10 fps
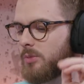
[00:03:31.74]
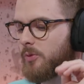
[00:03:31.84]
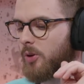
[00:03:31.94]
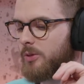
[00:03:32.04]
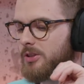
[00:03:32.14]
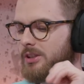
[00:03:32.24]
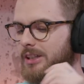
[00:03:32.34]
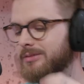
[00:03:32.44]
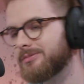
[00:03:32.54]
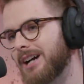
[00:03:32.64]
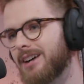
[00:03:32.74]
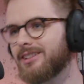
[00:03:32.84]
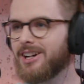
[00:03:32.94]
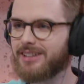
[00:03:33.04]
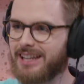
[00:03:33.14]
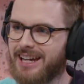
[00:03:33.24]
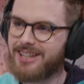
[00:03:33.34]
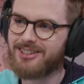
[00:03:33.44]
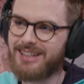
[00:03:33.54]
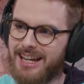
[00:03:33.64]
before we just go, well, okay,
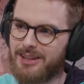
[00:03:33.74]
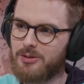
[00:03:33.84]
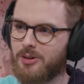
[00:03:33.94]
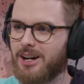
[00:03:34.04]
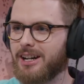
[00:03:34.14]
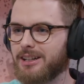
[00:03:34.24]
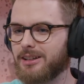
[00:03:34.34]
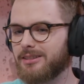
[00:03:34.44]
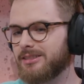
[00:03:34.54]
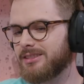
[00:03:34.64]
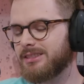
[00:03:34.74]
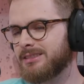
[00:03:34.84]
you're dead in the water.